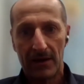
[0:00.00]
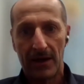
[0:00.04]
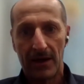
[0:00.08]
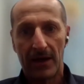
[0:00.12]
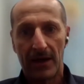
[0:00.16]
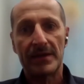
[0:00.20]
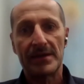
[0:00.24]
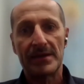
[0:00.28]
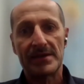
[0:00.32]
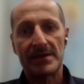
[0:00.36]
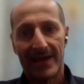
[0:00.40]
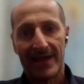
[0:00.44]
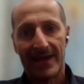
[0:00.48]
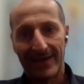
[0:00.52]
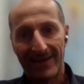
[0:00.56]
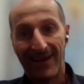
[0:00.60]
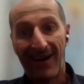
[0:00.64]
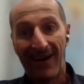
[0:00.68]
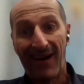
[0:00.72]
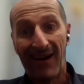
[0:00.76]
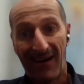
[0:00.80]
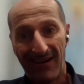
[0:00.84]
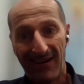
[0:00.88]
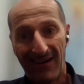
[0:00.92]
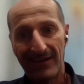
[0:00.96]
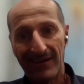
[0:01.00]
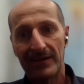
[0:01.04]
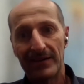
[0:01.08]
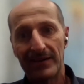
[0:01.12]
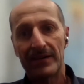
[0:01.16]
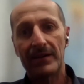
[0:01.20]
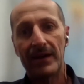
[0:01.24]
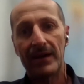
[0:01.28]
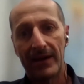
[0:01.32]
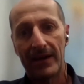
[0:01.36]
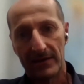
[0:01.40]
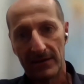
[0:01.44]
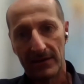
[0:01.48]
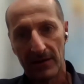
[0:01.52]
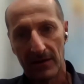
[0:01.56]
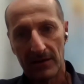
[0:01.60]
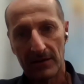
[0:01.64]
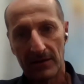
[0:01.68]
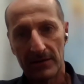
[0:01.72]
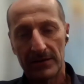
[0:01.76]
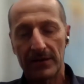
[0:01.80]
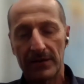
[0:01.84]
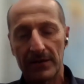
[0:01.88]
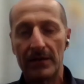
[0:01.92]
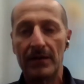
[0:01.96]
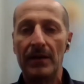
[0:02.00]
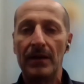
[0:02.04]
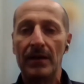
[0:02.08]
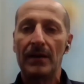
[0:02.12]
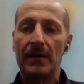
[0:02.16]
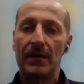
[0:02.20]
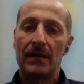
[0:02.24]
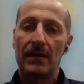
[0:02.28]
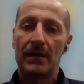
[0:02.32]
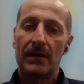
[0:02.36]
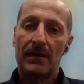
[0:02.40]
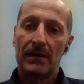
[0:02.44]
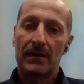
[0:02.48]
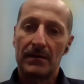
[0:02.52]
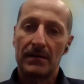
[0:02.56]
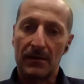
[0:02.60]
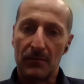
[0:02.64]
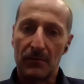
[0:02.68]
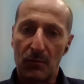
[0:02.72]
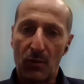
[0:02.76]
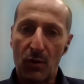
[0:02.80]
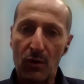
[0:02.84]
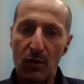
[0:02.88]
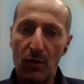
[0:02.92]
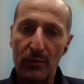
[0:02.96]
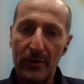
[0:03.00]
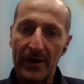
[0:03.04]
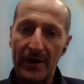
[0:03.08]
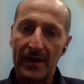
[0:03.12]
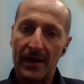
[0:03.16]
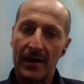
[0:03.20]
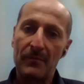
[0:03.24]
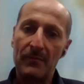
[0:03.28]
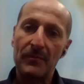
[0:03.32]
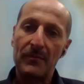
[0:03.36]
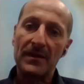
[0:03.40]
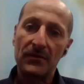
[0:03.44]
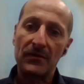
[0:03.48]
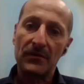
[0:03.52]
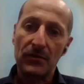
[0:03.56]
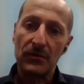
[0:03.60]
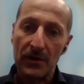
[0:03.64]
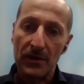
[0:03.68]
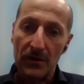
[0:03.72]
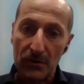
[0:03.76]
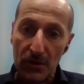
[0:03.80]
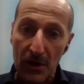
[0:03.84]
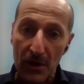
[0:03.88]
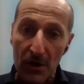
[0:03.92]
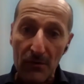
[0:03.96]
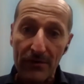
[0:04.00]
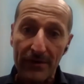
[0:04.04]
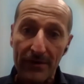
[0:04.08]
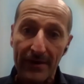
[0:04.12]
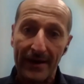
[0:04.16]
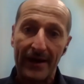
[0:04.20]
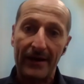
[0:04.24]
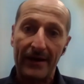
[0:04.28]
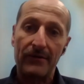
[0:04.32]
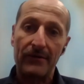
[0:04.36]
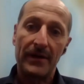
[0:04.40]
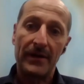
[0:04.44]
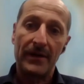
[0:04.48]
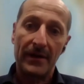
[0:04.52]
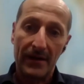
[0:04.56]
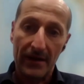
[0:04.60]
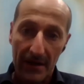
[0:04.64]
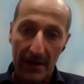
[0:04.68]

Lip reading: And it's getting harder and harder the more we come into the growth area